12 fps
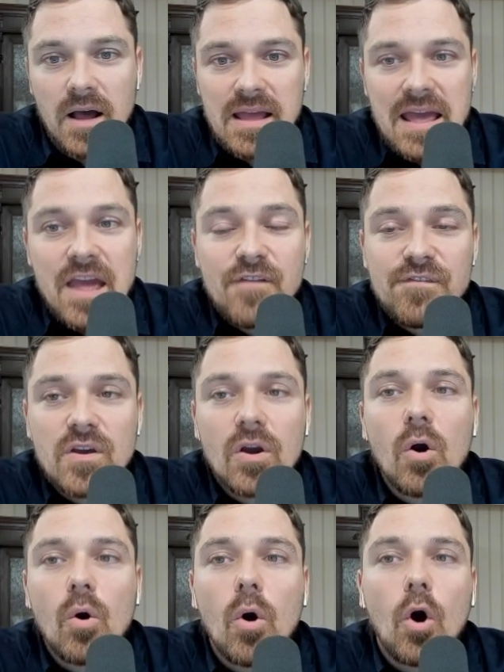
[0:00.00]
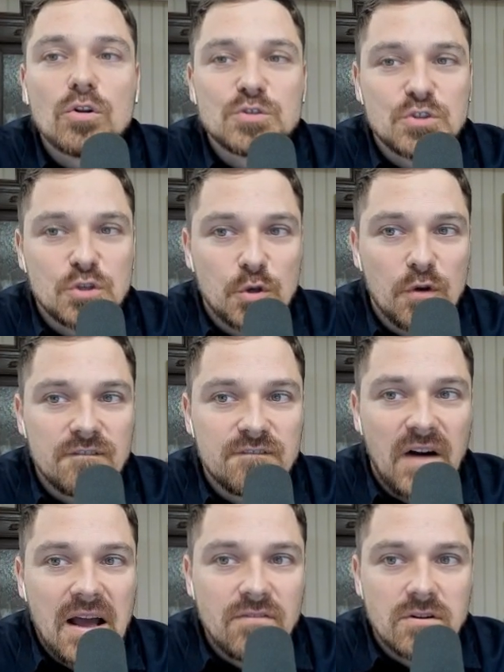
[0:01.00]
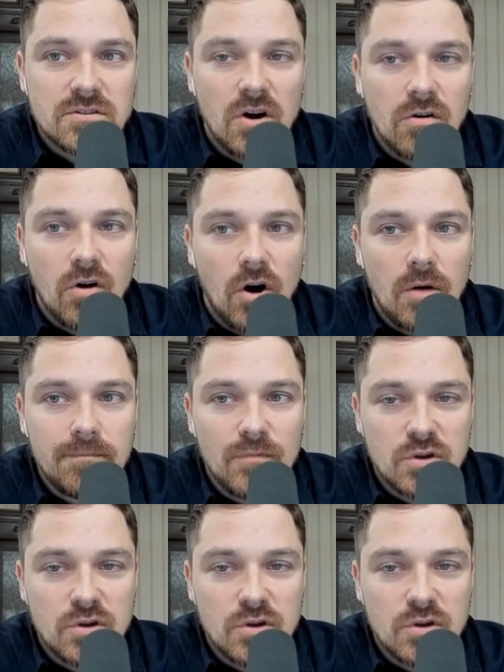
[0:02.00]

if you go onto Fiverr.com,